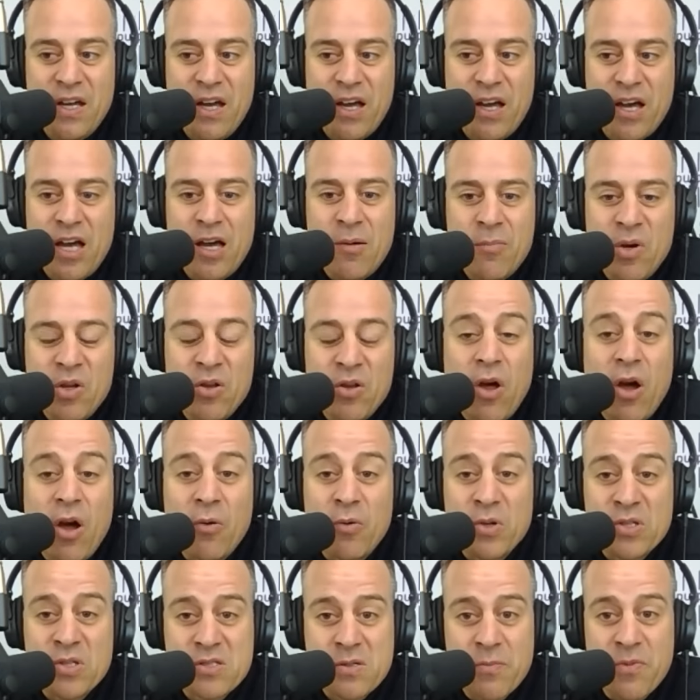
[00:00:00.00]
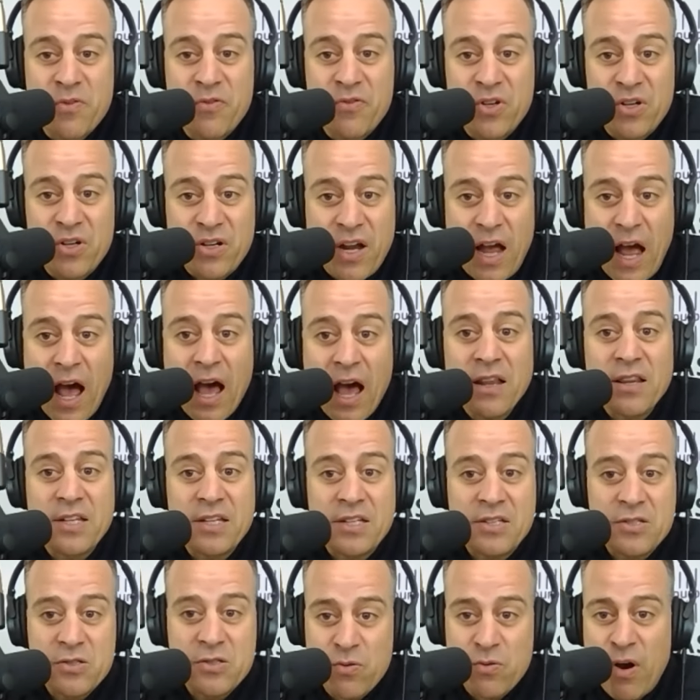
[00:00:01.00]
um, along with some of your
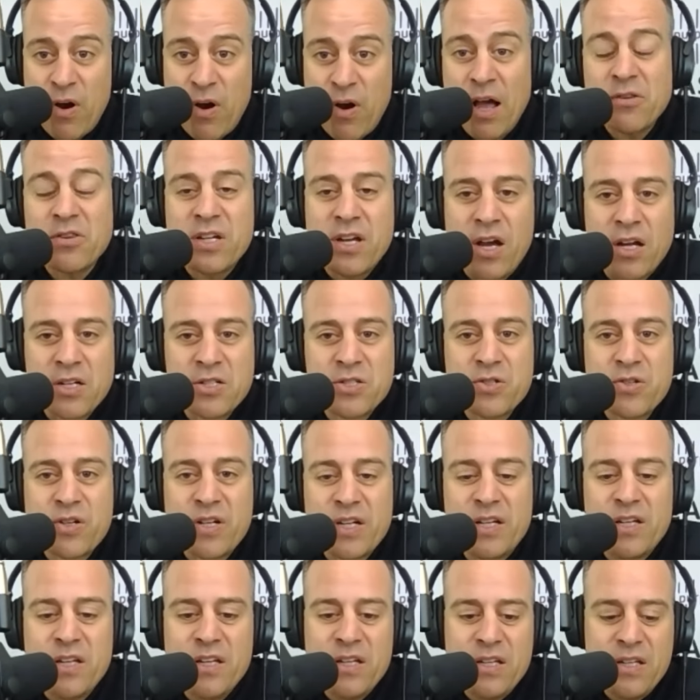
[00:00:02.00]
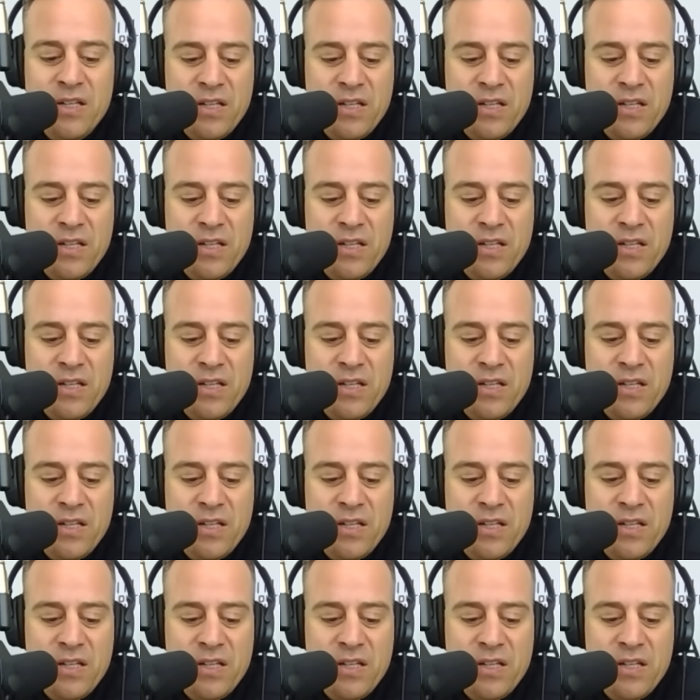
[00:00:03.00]
colleagues throughout the country